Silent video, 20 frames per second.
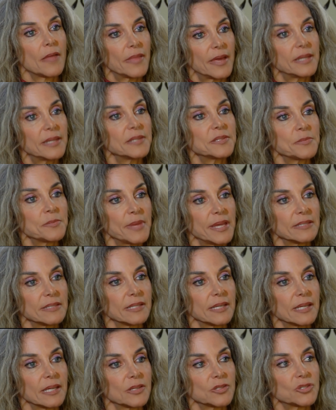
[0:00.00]
That is
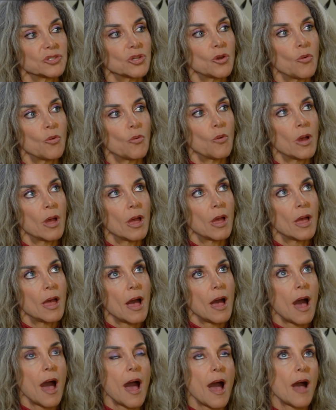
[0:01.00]
amazing. So
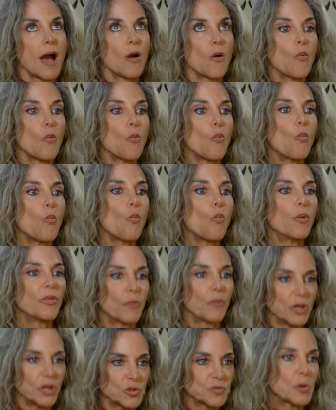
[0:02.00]
with
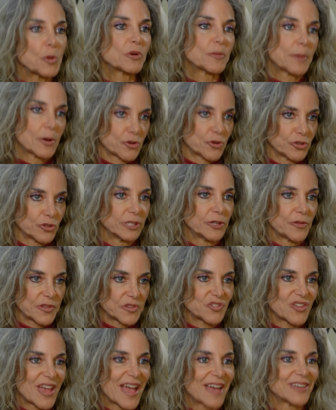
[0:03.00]
what you spoke about earlier, the
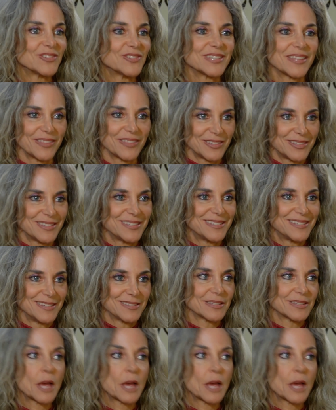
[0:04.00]
statins and the diseases,